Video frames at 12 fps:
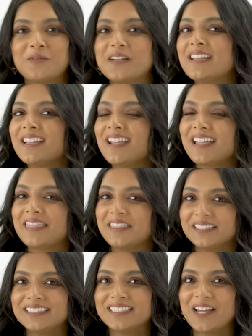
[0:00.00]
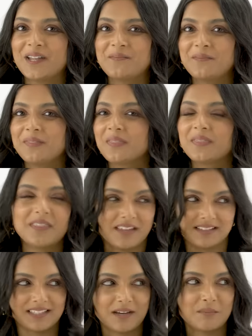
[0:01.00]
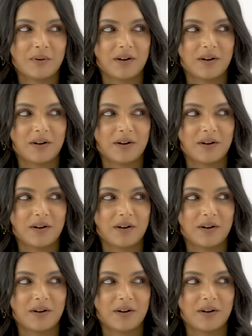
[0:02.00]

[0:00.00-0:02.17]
3, and this time, things get